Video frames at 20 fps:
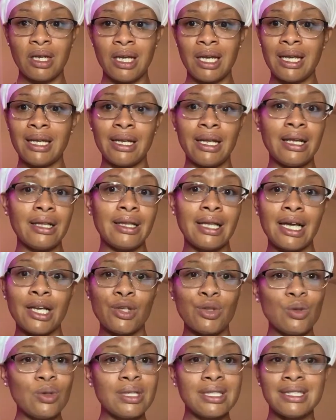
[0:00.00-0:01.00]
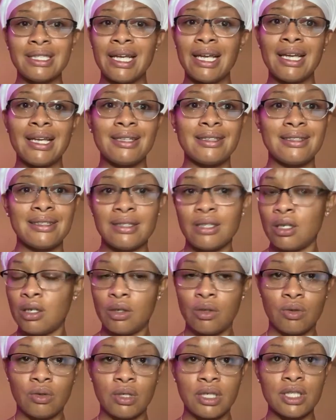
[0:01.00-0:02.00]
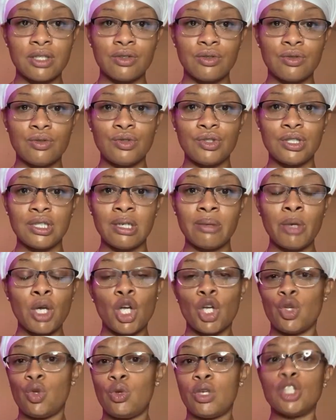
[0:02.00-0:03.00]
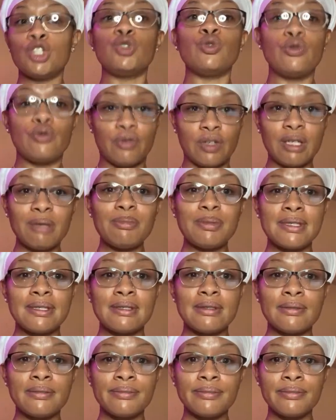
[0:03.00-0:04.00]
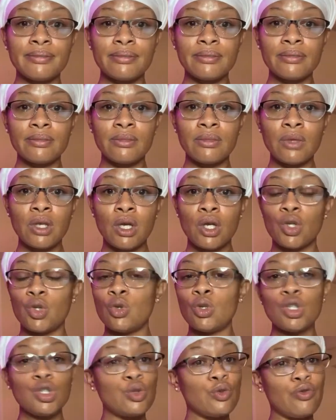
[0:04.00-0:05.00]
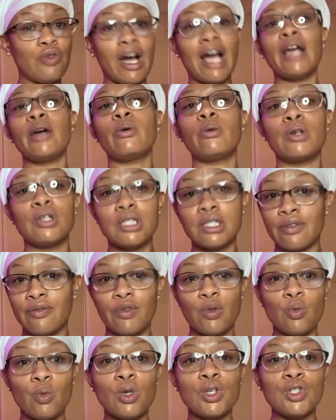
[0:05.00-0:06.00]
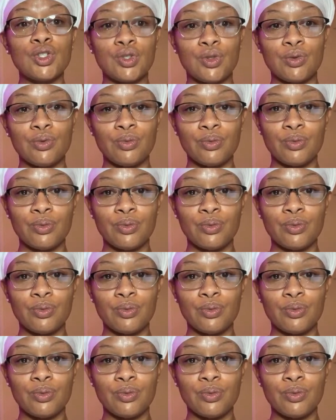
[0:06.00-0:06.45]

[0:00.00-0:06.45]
and they're like, you could dance on this cruise ship. You can do flips. You could do fireworks if you want to.